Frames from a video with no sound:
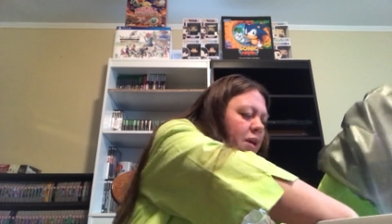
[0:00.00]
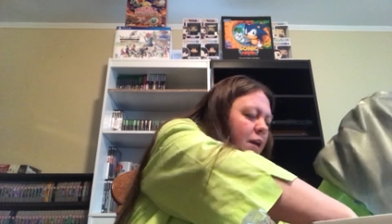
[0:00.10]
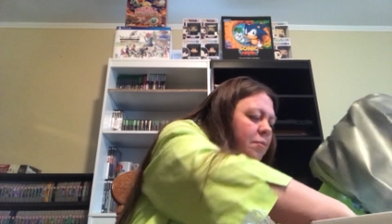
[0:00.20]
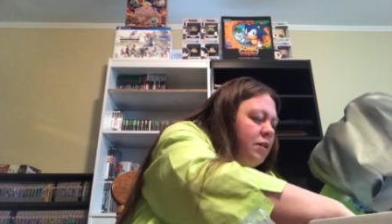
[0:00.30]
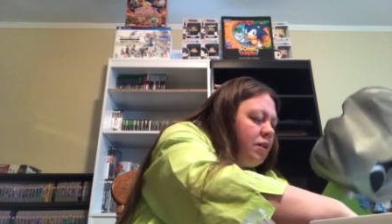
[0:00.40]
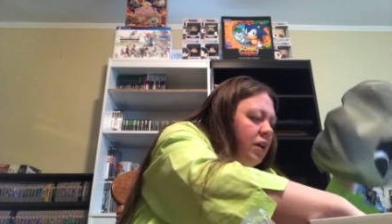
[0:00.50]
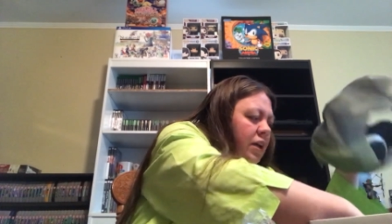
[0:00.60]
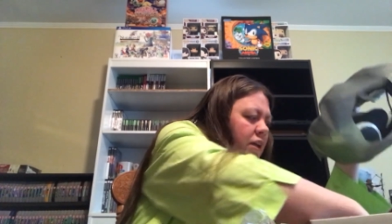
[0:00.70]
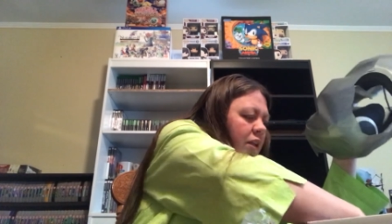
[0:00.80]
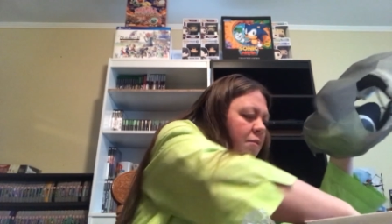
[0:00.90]
Yep.
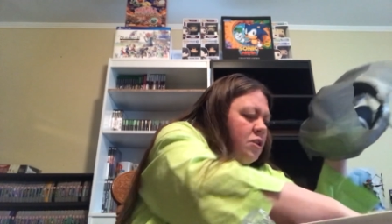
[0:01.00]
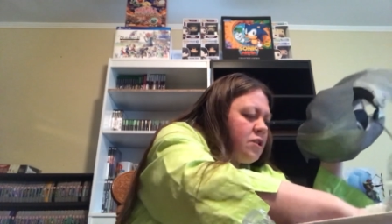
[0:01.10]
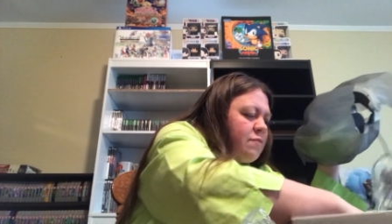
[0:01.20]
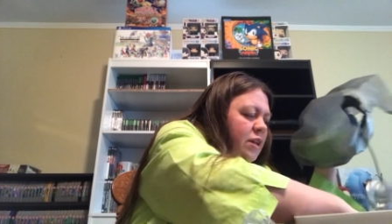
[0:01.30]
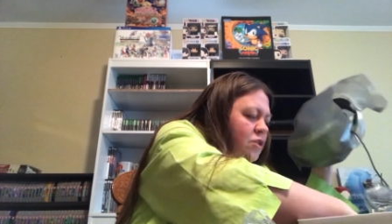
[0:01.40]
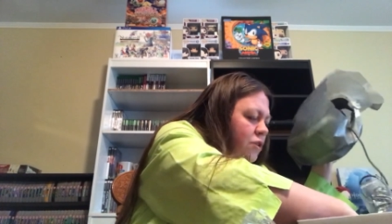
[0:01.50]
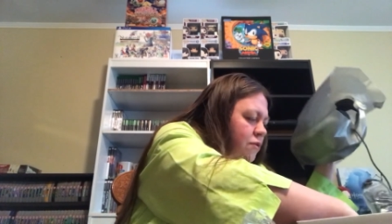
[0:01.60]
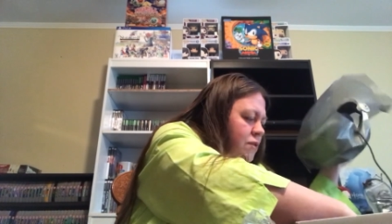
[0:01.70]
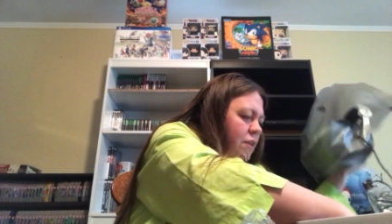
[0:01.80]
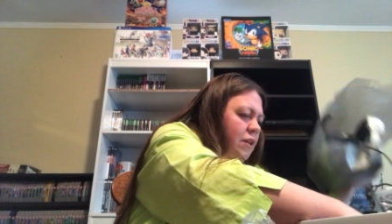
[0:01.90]
Let me just make sure
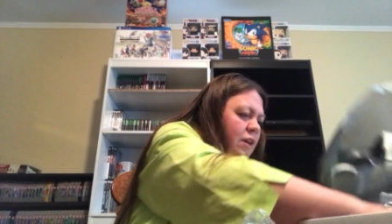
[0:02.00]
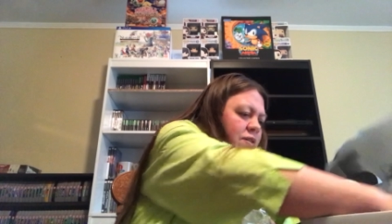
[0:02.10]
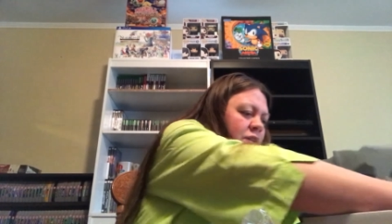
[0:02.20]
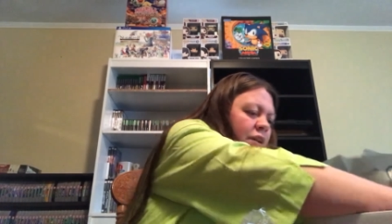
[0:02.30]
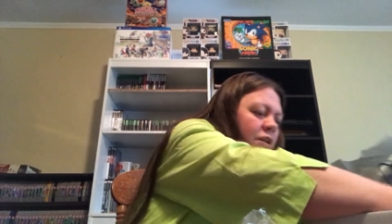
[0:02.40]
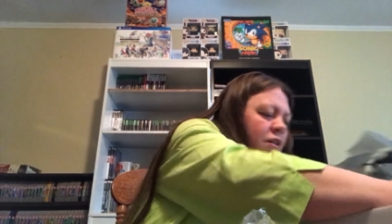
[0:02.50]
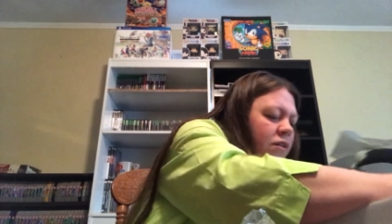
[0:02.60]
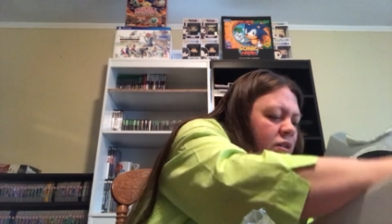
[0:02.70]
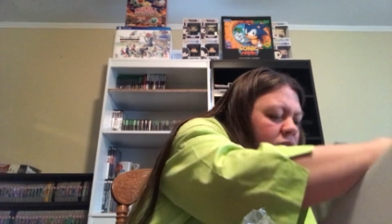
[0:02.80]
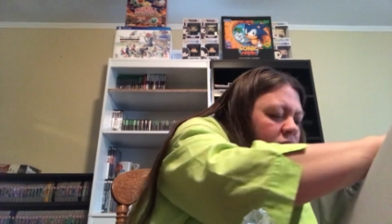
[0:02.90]
there's nothing else here.
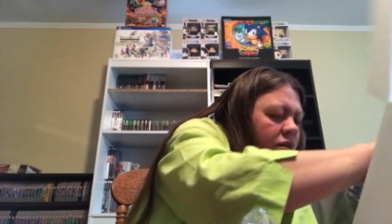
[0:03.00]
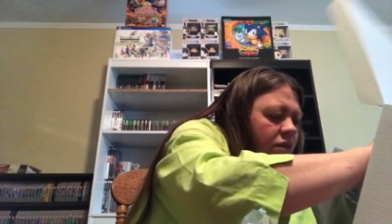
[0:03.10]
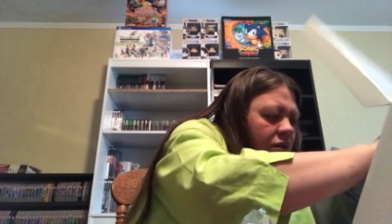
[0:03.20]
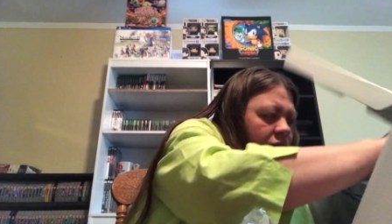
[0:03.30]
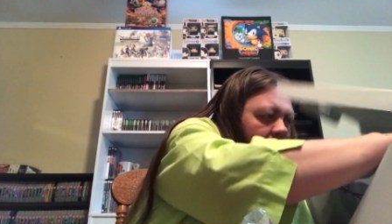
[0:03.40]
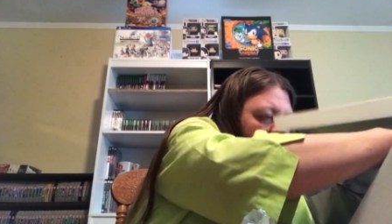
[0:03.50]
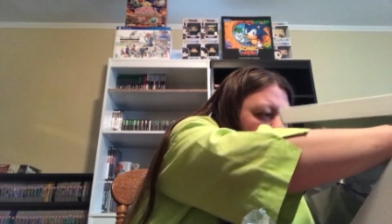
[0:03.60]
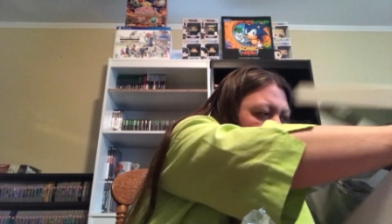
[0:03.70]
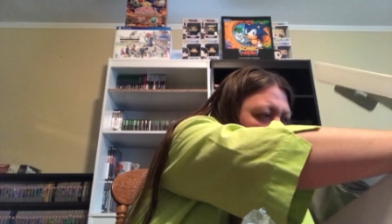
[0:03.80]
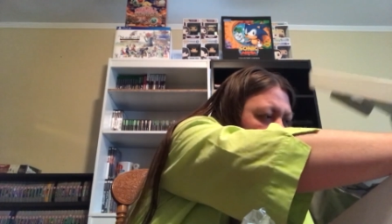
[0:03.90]
I don't
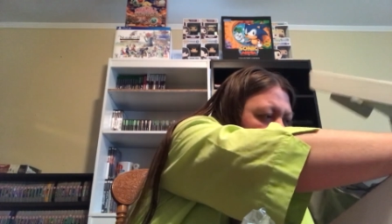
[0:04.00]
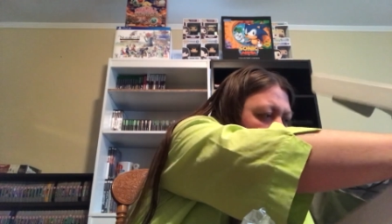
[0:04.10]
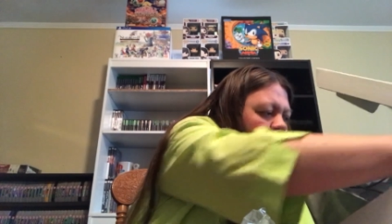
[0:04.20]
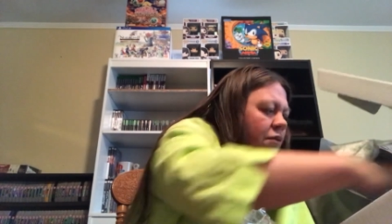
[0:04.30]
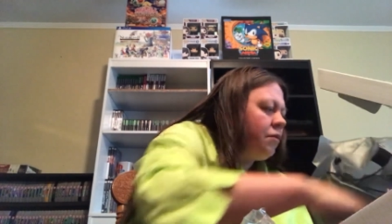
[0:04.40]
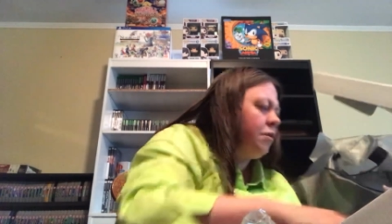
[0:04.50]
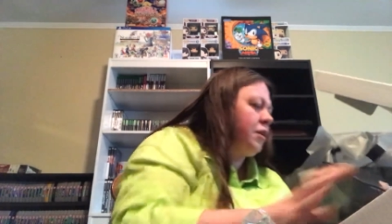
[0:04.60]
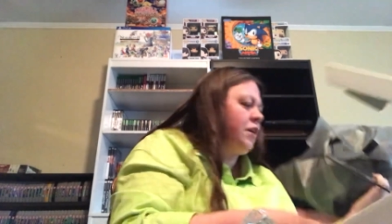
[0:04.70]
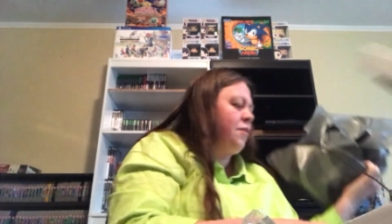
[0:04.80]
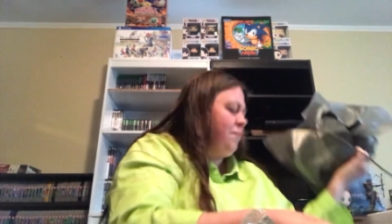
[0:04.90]
think so. No, we're
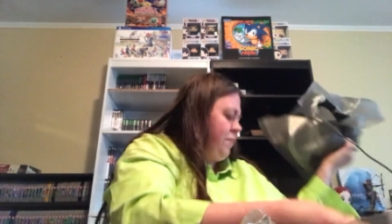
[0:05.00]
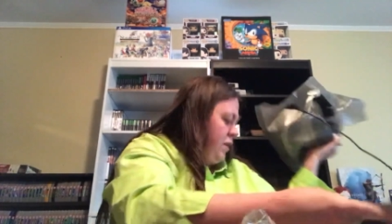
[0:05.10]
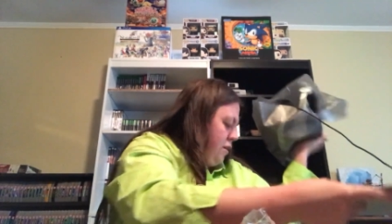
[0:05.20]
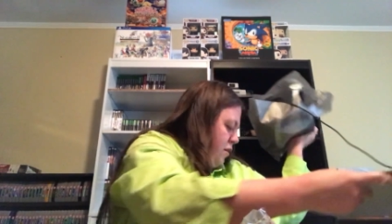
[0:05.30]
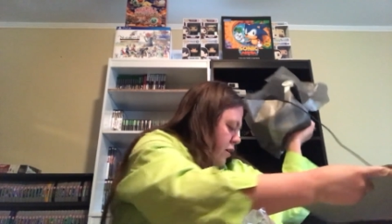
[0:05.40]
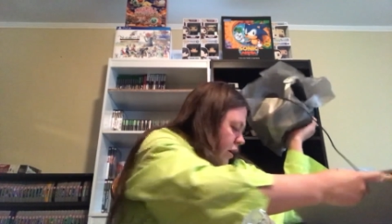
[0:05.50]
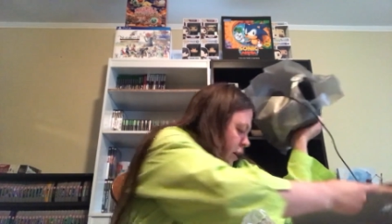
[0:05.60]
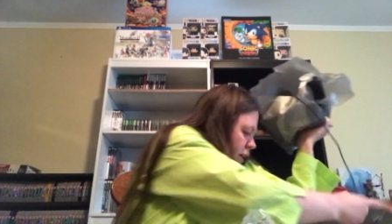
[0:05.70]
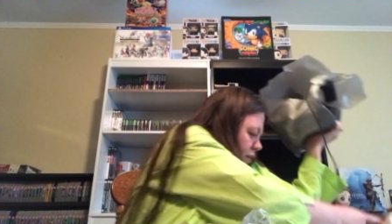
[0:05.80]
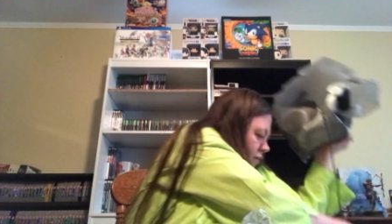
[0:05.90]
good. Alright.